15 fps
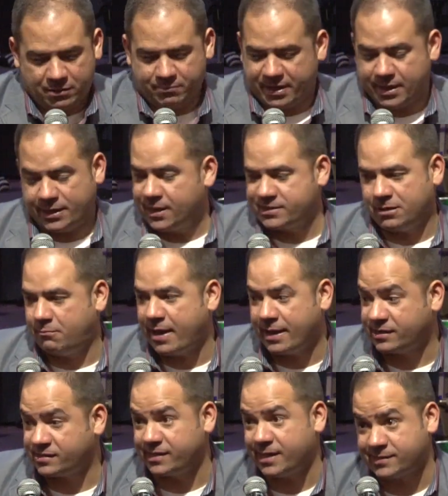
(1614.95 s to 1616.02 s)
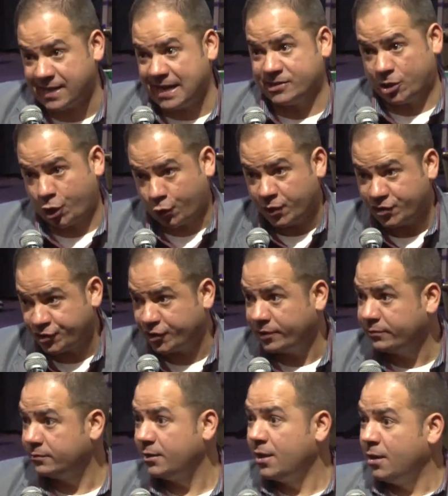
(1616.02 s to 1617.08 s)
but it doesn't make sense as a
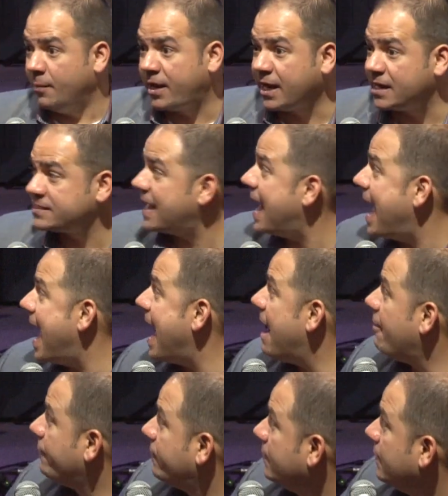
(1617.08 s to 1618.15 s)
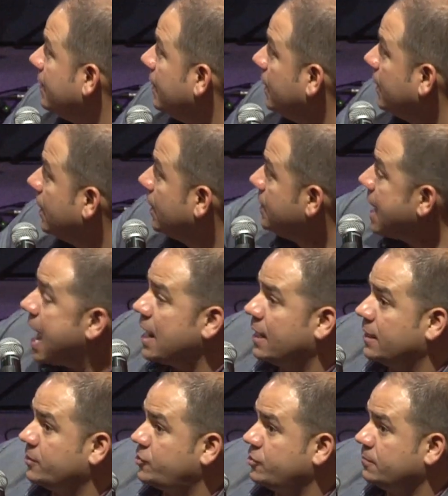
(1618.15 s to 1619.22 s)
Christian because I have
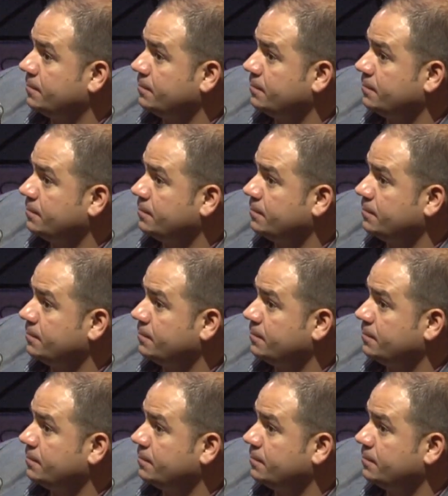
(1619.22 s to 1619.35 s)
knowledge.